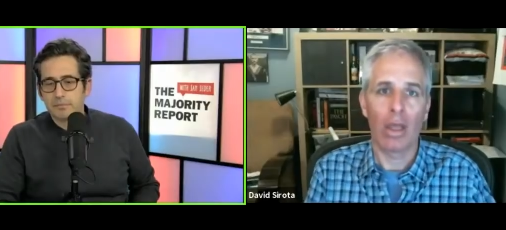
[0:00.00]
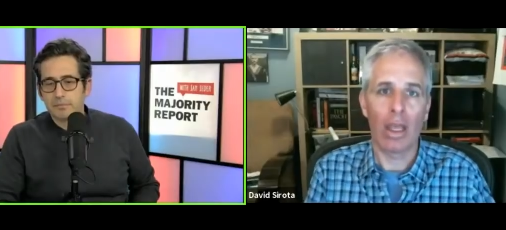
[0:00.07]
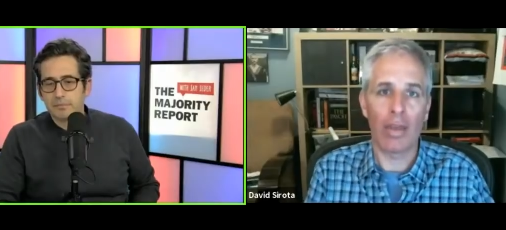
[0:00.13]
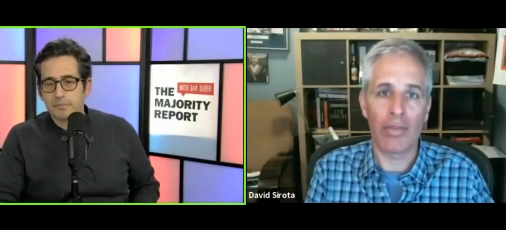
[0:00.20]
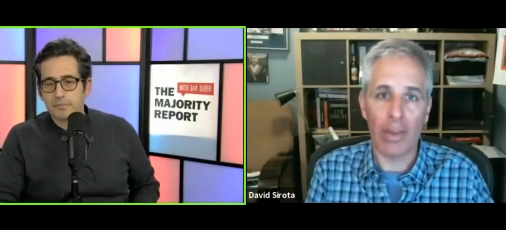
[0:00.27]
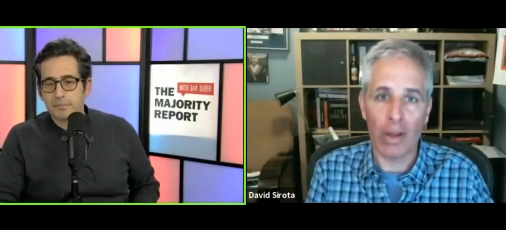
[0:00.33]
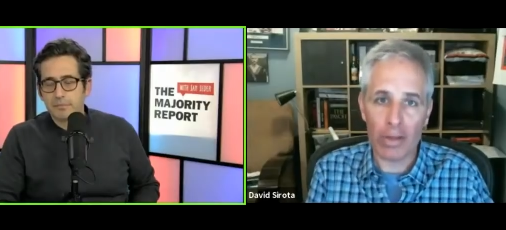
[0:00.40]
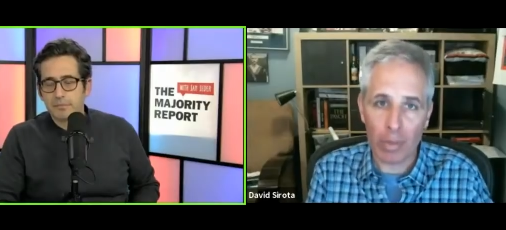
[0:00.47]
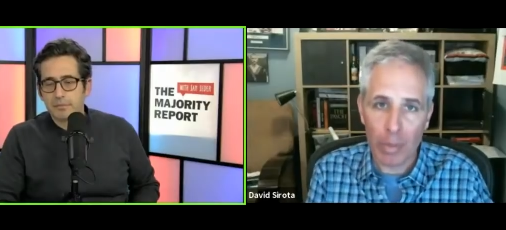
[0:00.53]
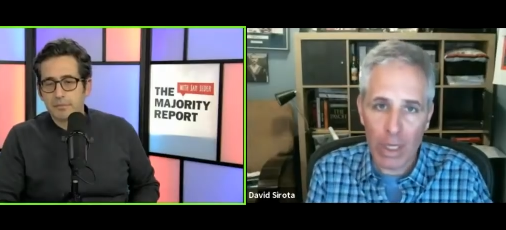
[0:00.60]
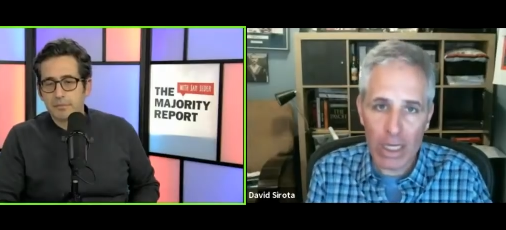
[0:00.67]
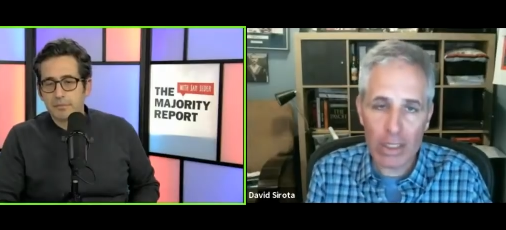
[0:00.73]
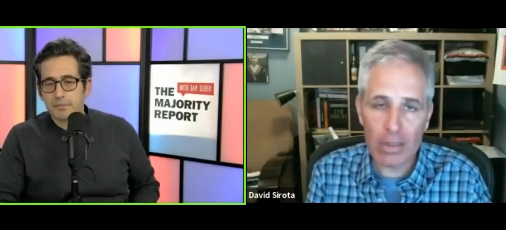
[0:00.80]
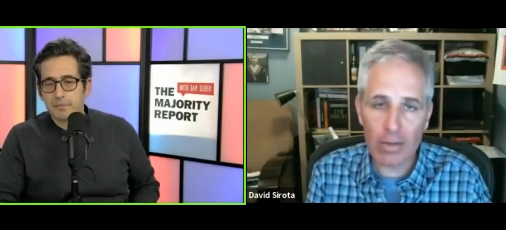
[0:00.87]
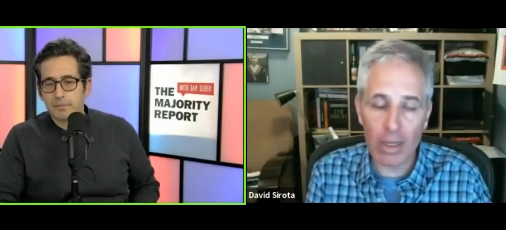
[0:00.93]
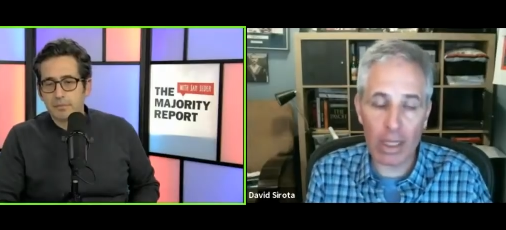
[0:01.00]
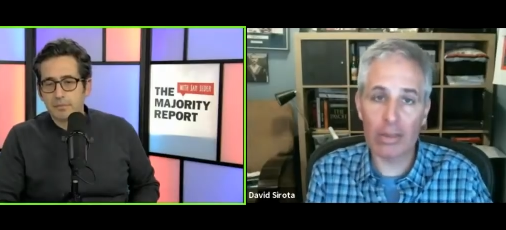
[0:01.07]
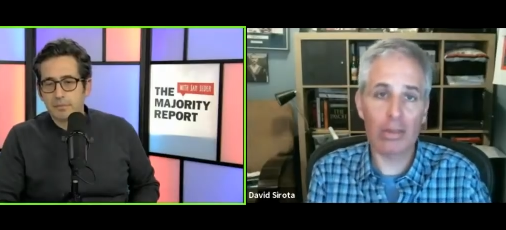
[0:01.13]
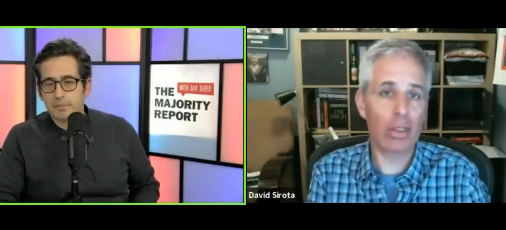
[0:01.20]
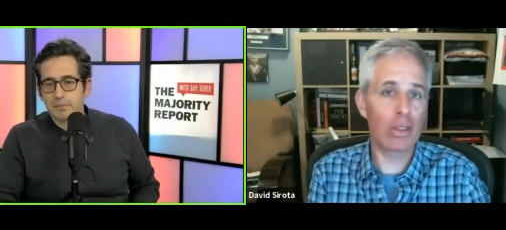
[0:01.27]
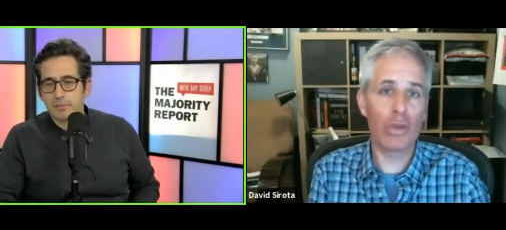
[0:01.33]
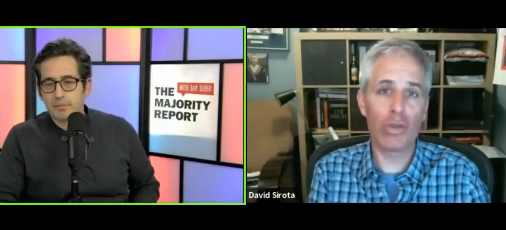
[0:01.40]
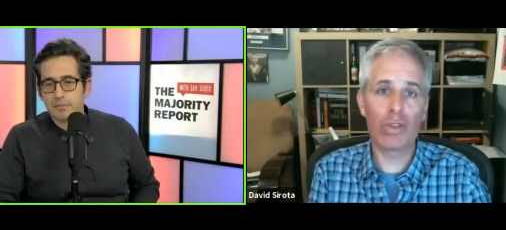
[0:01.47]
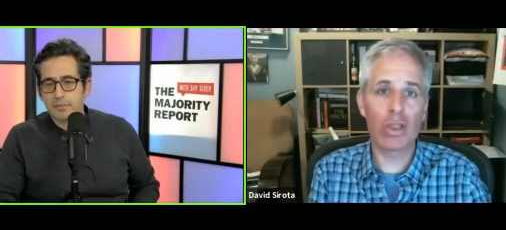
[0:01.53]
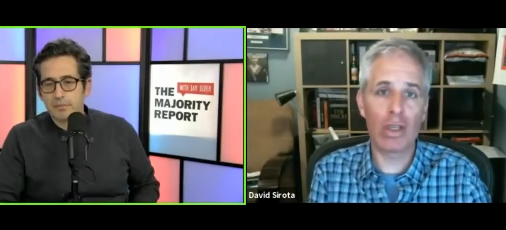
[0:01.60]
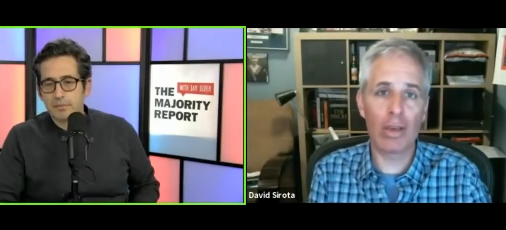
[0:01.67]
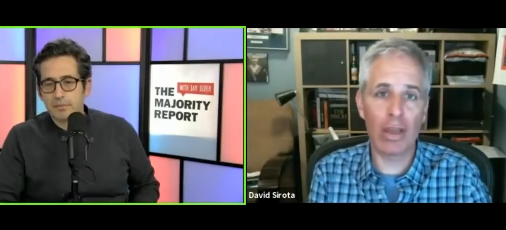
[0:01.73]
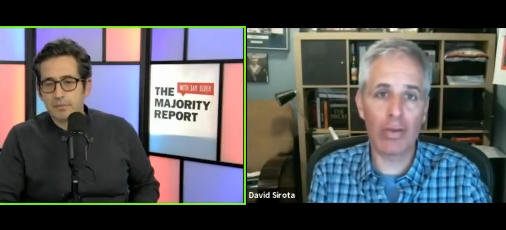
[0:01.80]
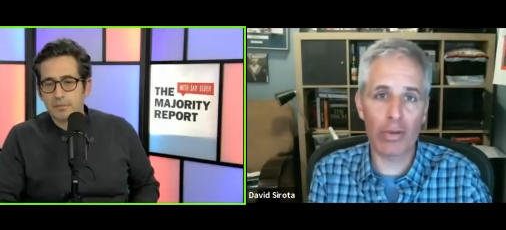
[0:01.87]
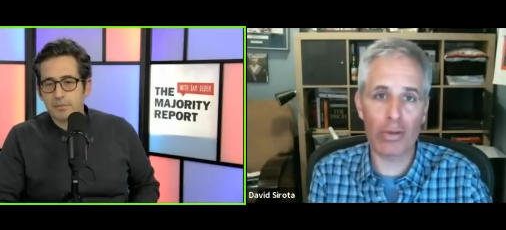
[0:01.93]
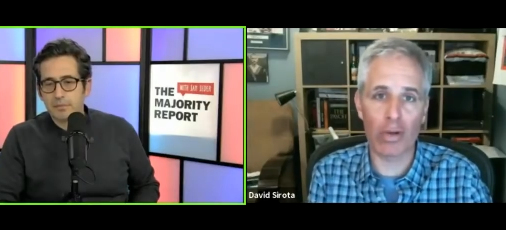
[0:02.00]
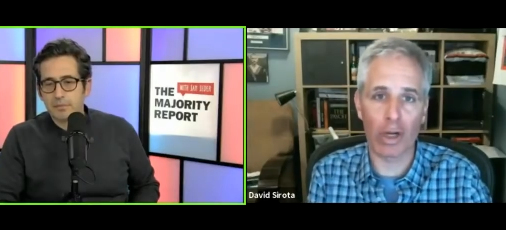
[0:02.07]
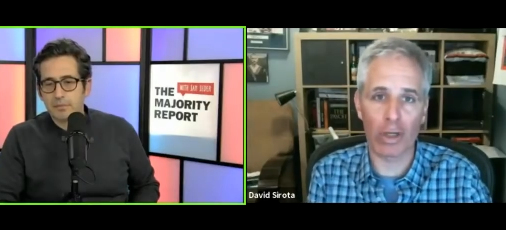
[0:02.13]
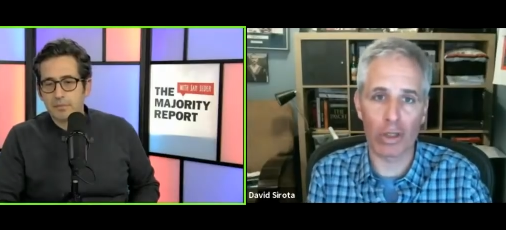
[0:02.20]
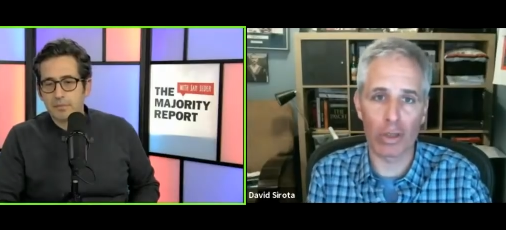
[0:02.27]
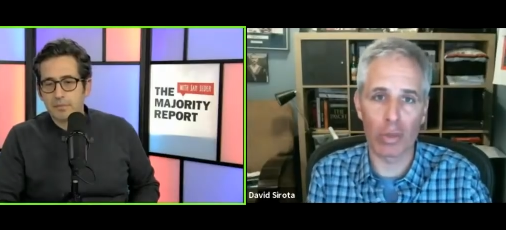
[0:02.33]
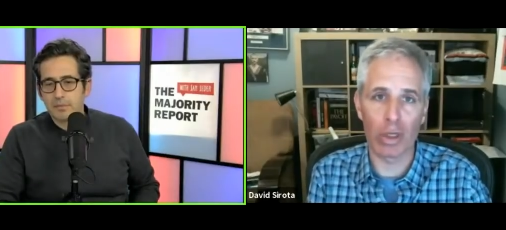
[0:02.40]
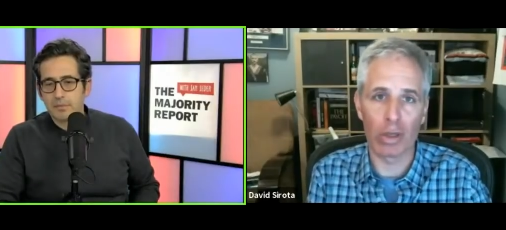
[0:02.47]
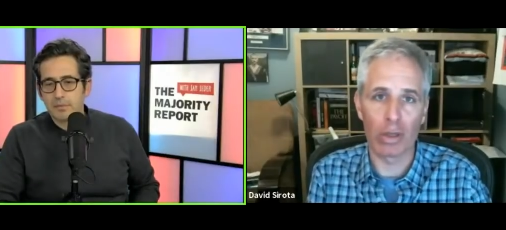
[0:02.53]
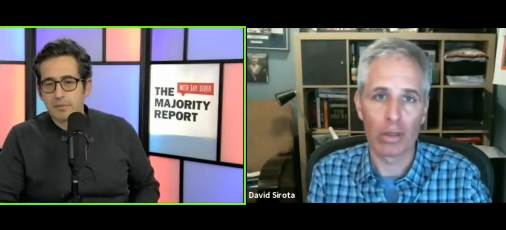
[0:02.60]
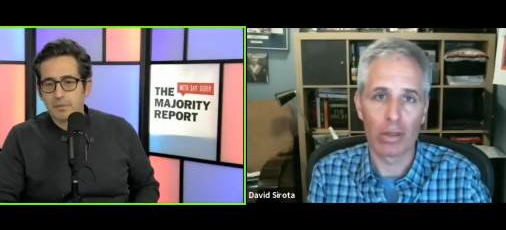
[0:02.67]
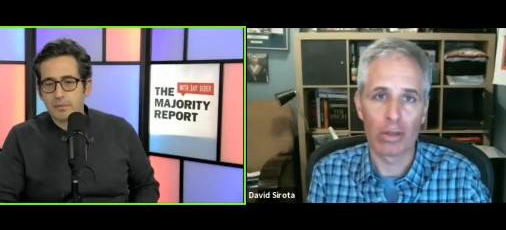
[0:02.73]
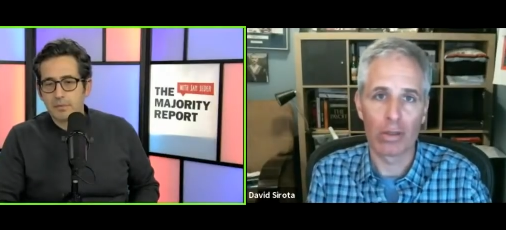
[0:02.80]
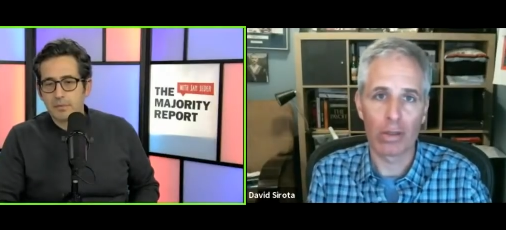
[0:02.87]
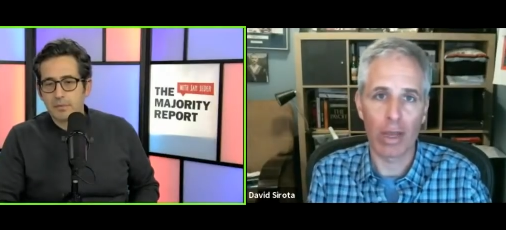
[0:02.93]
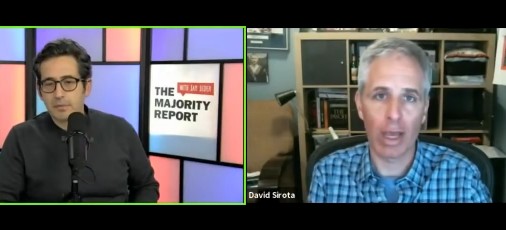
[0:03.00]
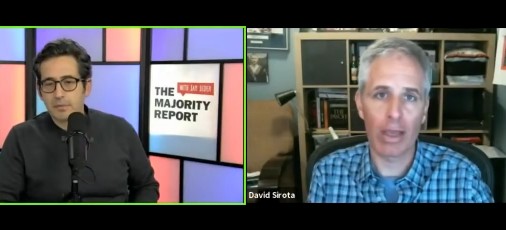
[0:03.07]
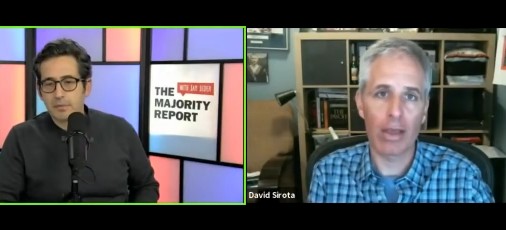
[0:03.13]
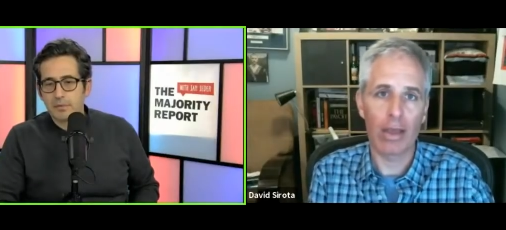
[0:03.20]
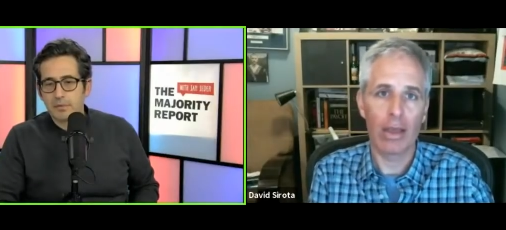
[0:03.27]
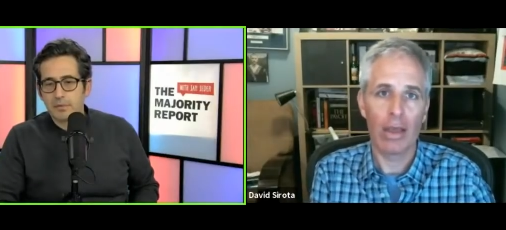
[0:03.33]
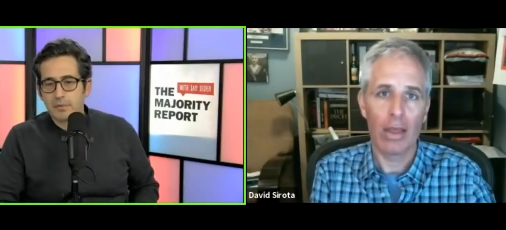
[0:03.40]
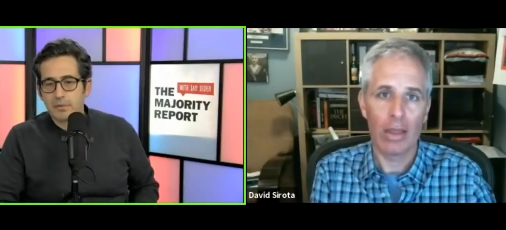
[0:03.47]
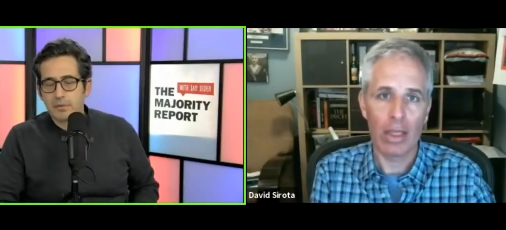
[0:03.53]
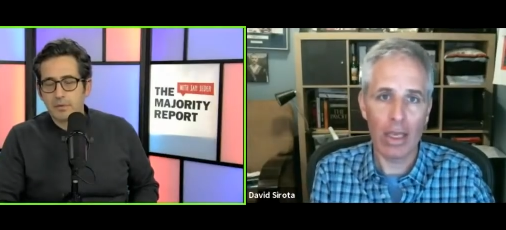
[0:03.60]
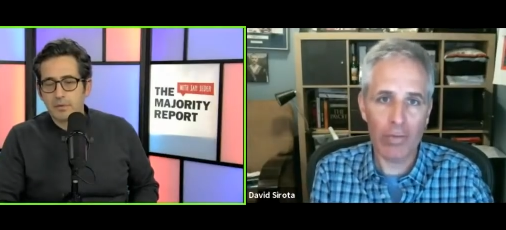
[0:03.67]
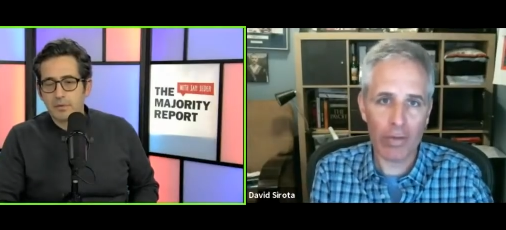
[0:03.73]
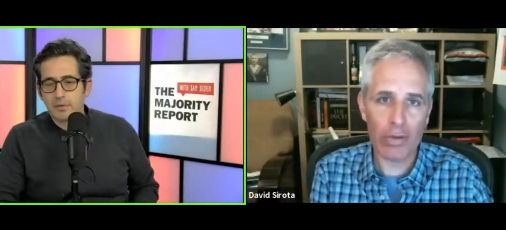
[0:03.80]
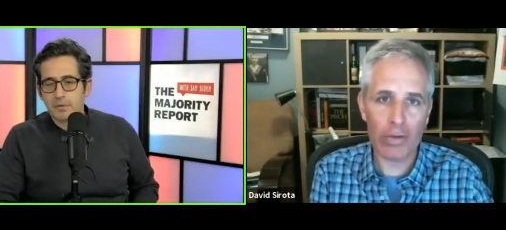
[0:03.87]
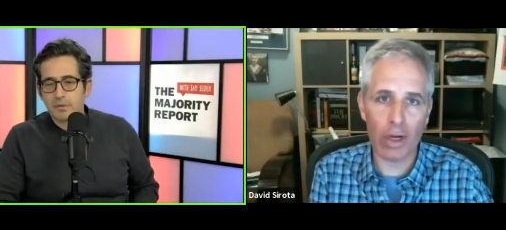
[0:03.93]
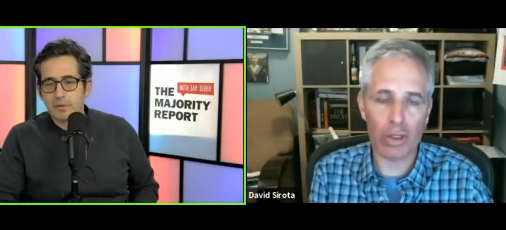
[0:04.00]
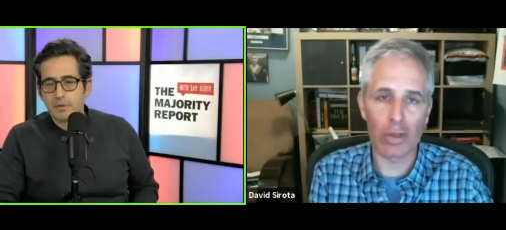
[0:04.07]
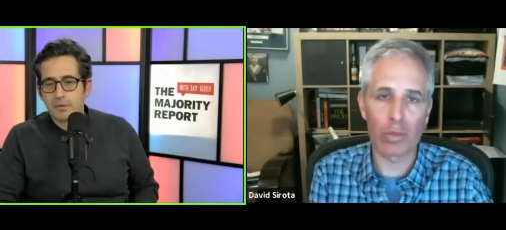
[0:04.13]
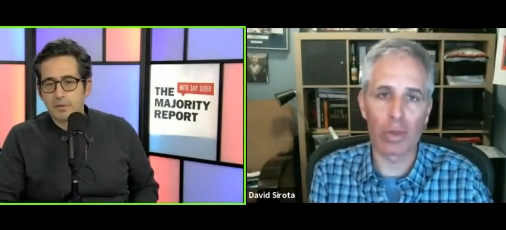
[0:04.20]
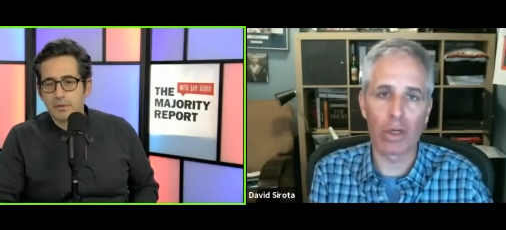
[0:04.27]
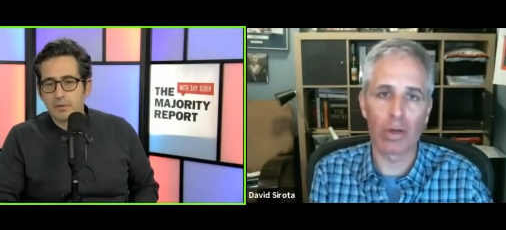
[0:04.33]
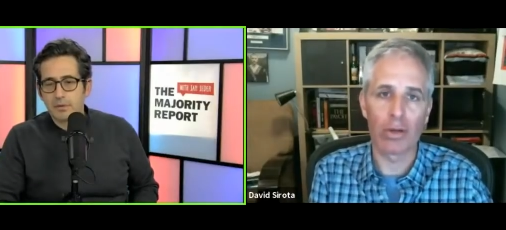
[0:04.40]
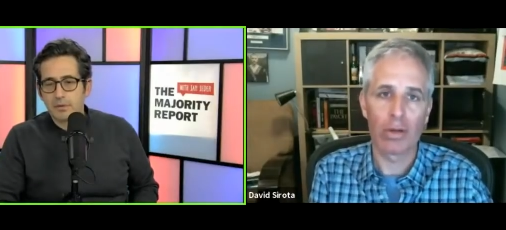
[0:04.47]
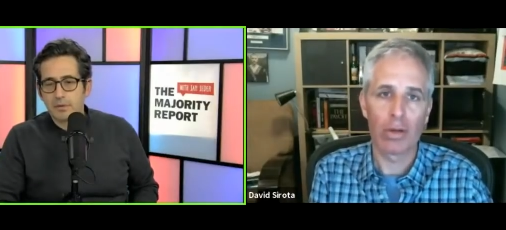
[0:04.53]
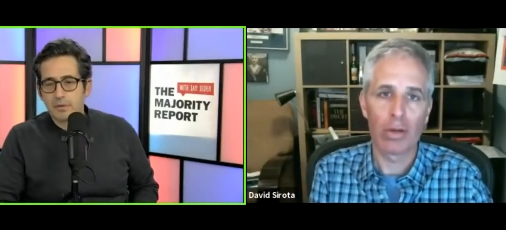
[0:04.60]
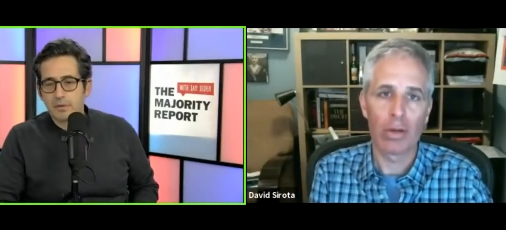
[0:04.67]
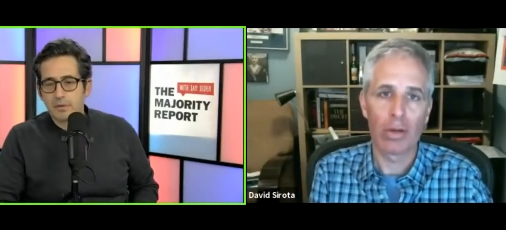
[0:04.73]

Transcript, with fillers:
Speaker 1: if there's a piece of, let's use the infrastructure bill, okay? The infrastructure bill,